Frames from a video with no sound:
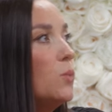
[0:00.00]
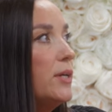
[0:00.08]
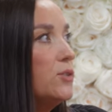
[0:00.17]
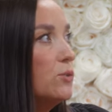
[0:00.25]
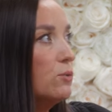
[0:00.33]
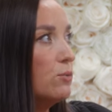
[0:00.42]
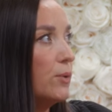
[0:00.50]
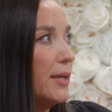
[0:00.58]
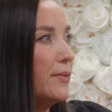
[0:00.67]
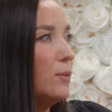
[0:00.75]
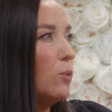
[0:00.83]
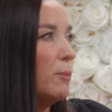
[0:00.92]
wait till three
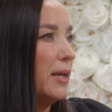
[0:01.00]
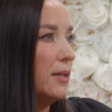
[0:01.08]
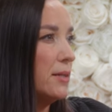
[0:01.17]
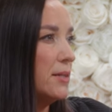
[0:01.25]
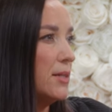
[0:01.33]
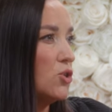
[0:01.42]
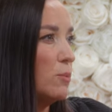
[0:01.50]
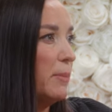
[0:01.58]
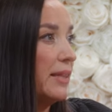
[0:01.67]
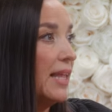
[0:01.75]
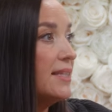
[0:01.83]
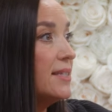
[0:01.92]
and then we'll make a decision,
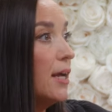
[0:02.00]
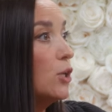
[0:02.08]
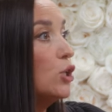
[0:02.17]
but let's not